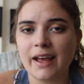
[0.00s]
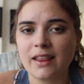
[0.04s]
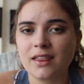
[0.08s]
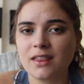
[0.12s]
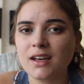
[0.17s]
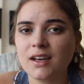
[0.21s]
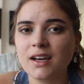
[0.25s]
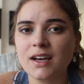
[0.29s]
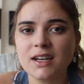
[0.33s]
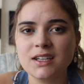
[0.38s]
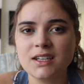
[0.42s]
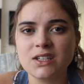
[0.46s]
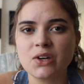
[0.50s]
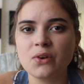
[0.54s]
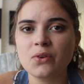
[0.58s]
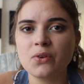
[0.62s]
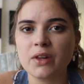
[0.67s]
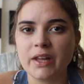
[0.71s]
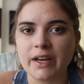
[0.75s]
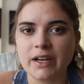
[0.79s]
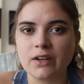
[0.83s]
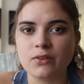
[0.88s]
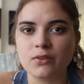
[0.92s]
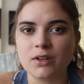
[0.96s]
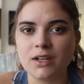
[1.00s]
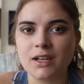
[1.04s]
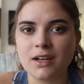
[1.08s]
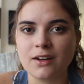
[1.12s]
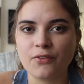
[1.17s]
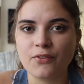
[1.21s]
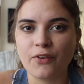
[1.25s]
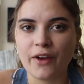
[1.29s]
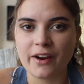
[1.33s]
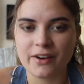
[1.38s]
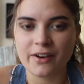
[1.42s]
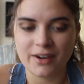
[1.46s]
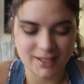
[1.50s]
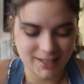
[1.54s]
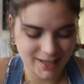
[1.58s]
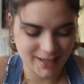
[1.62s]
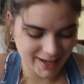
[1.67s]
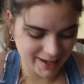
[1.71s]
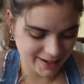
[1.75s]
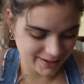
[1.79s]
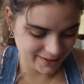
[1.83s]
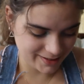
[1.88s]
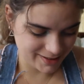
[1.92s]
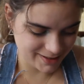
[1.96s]
think I don't like reading fairy
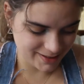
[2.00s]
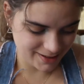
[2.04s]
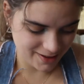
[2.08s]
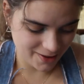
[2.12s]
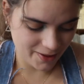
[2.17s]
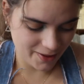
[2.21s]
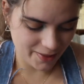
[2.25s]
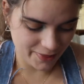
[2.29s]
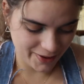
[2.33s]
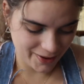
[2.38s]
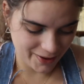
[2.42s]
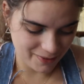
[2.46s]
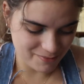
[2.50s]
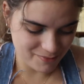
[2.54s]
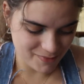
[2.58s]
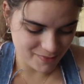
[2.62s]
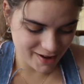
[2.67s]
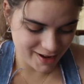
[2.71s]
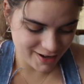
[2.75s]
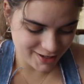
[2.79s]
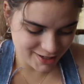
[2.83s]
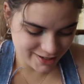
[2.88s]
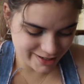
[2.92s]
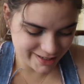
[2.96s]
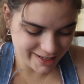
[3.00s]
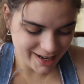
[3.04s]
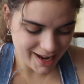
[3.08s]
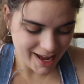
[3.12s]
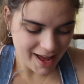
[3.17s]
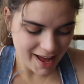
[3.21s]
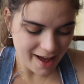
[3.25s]
tales all that much,